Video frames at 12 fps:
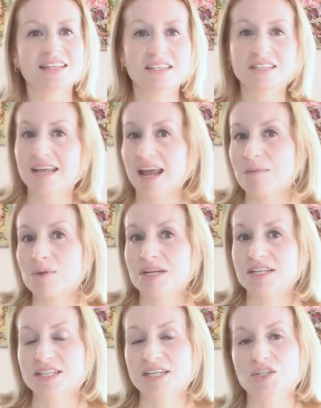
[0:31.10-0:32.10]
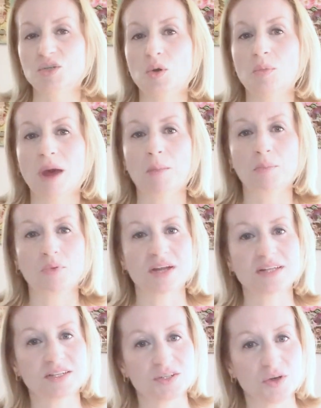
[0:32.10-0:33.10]
Today I'm going to teach you about
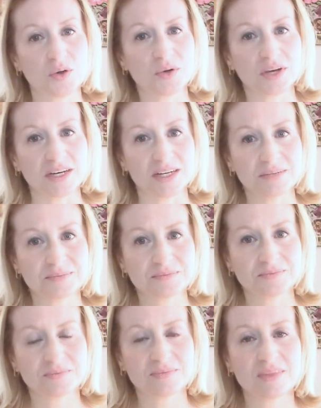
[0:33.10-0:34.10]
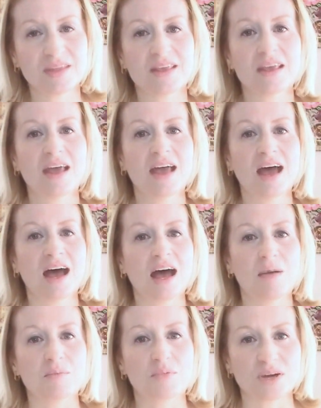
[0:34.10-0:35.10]
breast yoga.
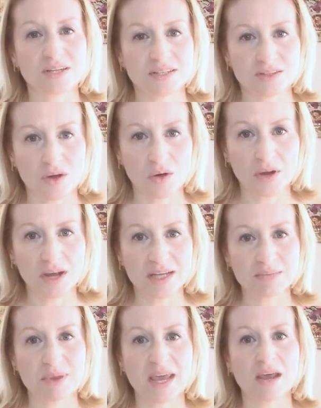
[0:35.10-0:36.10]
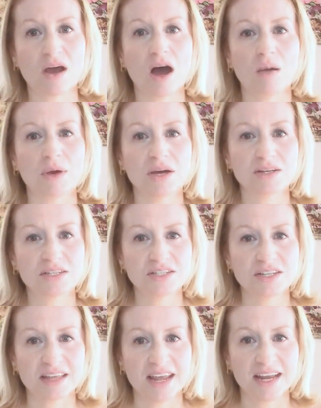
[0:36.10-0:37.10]
Breast yoga is paying homage
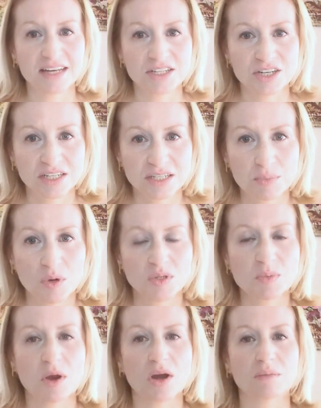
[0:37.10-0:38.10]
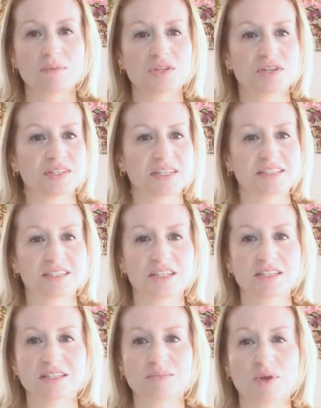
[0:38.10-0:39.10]
to the ancient postpartum
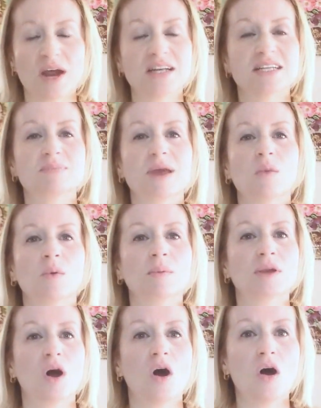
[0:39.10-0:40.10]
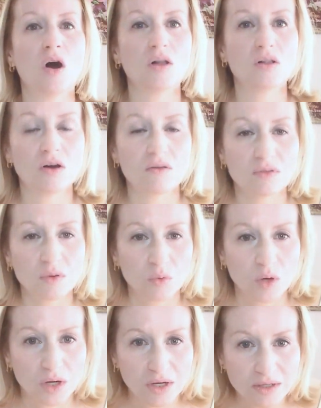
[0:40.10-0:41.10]
traditions practiced by women all over the
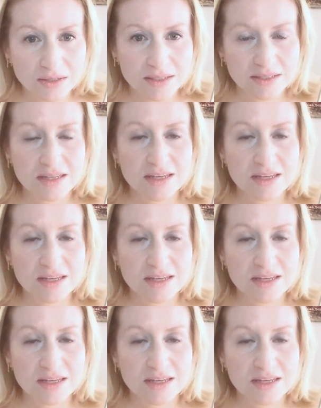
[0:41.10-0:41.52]
world.